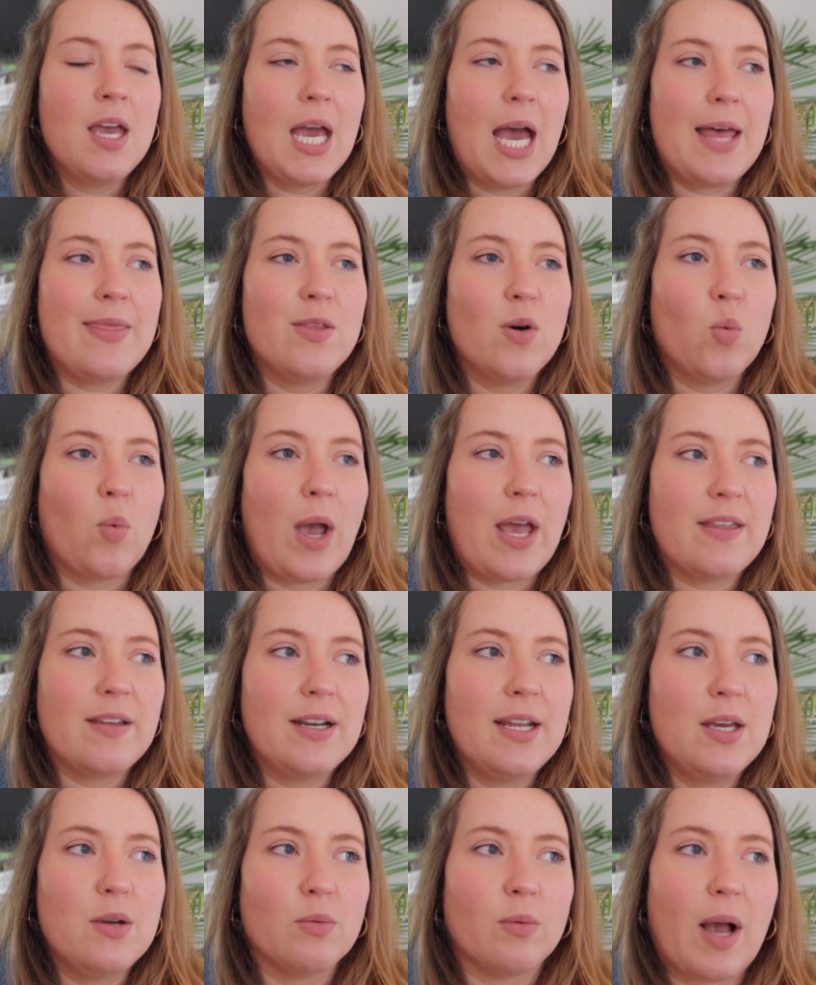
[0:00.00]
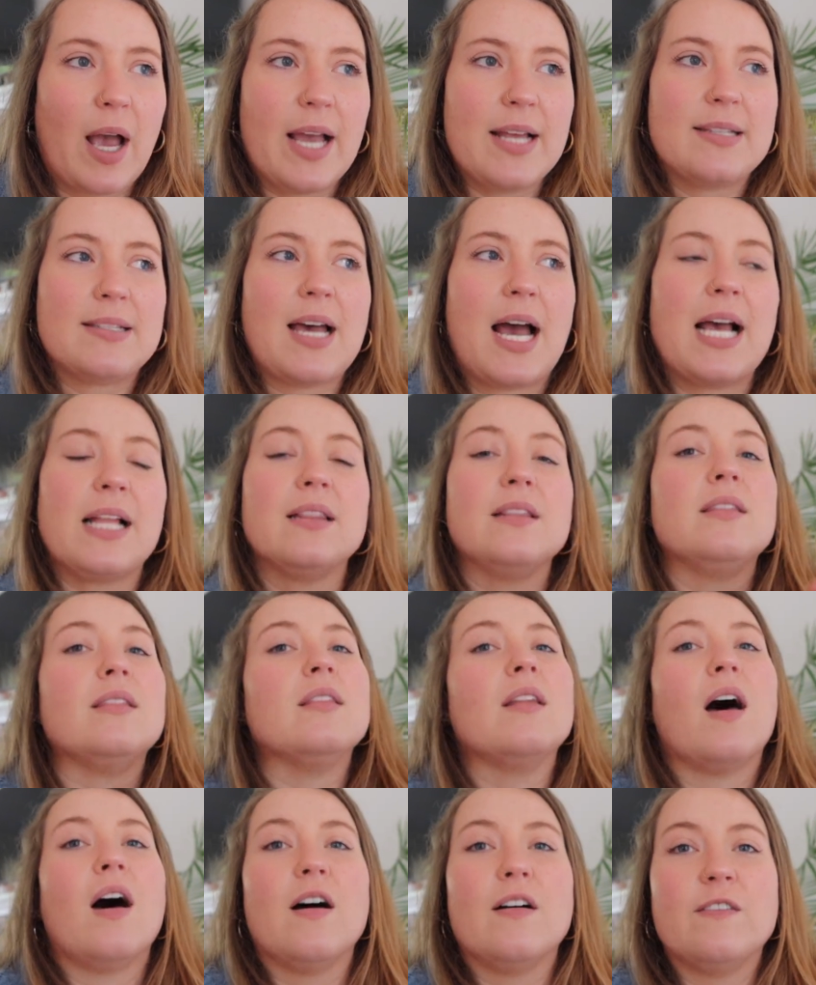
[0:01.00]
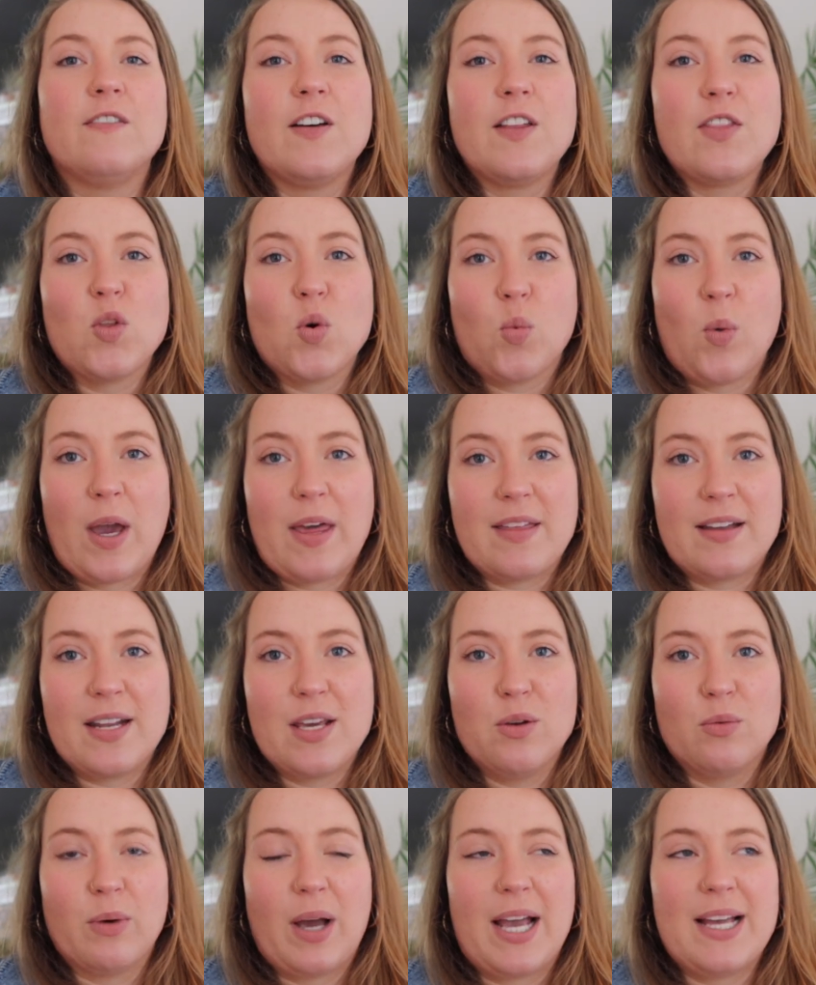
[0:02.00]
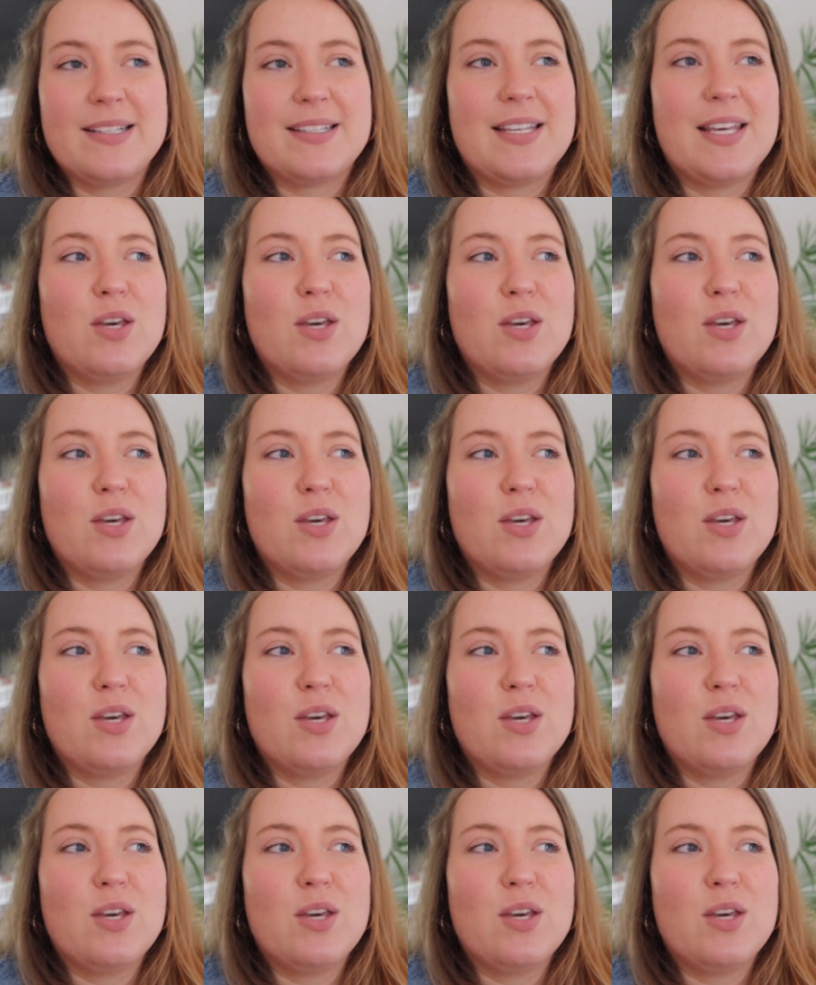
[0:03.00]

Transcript: And the way that he writes, I love the way that he writes.